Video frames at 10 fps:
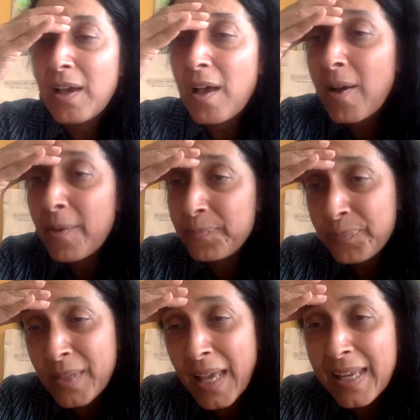
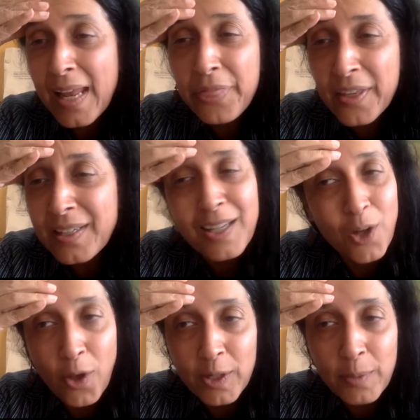And I think a
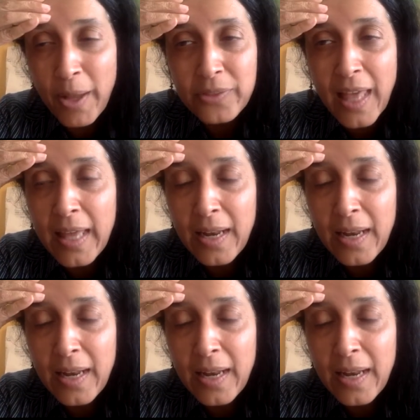lot about that.